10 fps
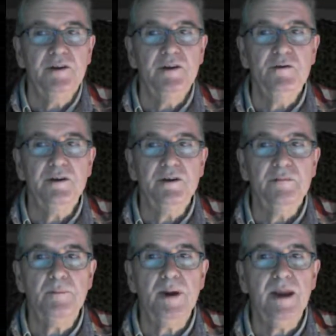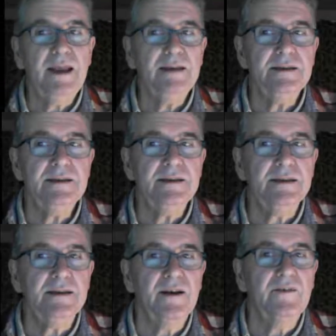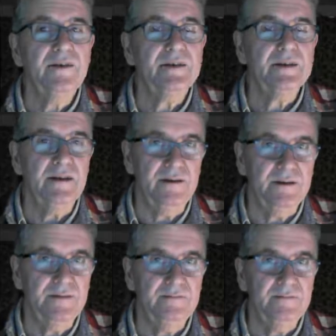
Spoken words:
You can place the Sun